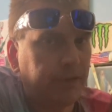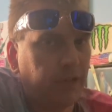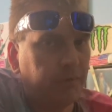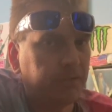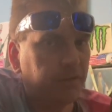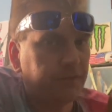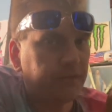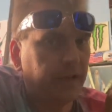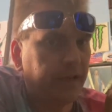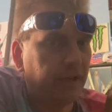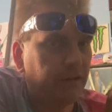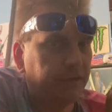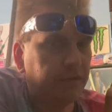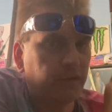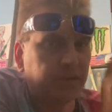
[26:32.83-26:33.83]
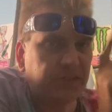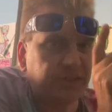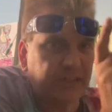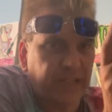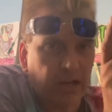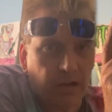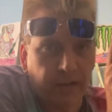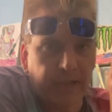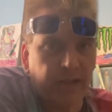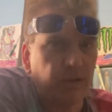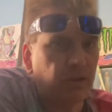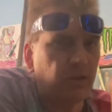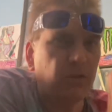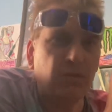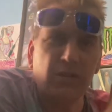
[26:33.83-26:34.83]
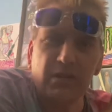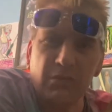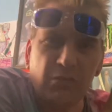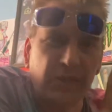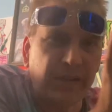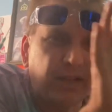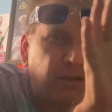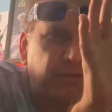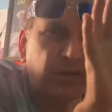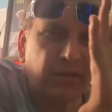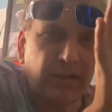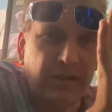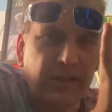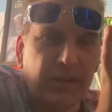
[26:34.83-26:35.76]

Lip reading: amplifier for a stereo or whatever.